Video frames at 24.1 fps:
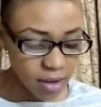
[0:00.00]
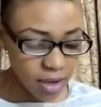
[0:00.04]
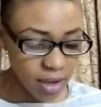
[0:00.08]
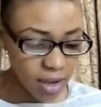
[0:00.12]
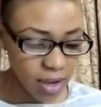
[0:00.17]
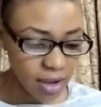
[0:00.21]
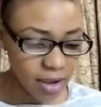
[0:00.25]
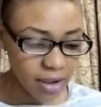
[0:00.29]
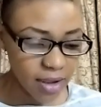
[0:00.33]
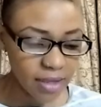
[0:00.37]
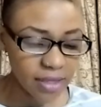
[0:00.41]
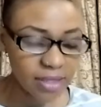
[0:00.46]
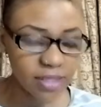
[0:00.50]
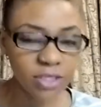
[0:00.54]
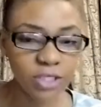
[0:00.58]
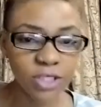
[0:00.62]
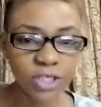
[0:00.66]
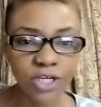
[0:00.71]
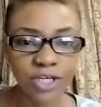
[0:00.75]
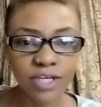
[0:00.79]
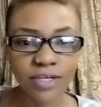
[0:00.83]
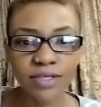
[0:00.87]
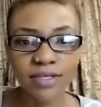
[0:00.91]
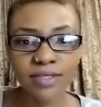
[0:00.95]
In
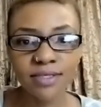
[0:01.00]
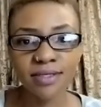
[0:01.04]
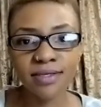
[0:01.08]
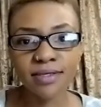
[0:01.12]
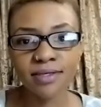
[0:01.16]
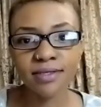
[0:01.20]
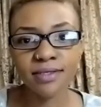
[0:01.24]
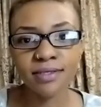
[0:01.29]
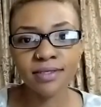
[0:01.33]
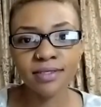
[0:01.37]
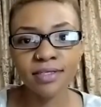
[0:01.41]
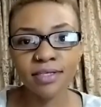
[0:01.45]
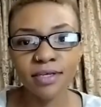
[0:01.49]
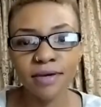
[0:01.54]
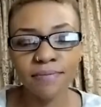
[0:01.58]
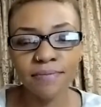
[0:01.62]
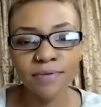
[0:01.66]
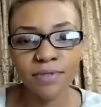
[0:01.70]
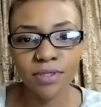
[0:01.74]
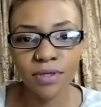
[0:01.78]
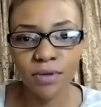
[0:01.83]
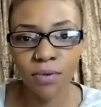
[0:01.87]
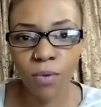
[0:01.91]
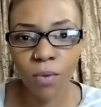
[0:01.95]
Genesis
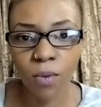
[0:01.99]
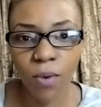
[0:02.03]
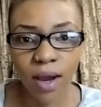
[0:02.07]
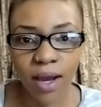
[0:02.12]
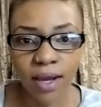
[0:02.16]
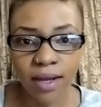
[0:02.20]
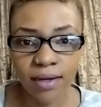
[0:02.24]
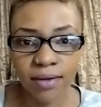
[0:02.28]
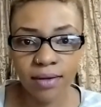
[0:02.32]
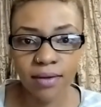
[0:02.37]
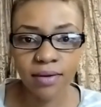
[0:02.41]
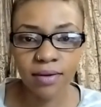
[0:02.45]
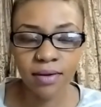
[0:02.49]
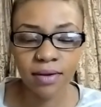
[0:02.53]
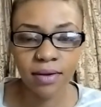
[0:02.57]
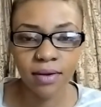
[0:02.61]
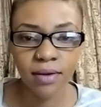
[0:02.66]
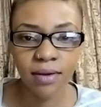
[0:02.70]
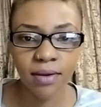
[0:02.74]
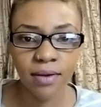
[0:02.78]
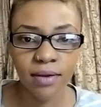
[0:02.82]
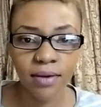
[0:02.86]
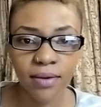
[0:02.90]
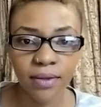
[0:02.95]
chapter 1,
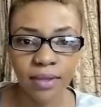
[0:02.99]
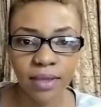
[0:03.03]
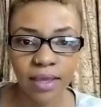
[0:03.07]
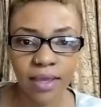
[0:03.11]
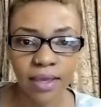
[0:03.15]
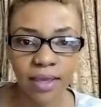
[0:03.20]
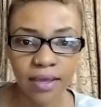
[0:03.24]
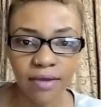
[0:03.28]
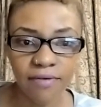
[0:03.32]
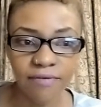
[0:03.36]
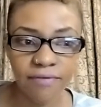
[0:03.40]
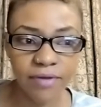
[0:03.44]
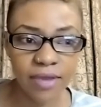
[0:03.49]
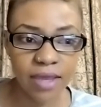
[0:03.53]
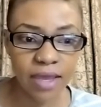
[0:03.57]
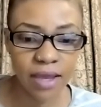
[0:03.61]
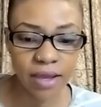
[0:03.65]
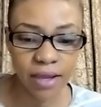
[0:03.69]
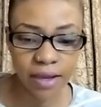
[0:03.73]
okay,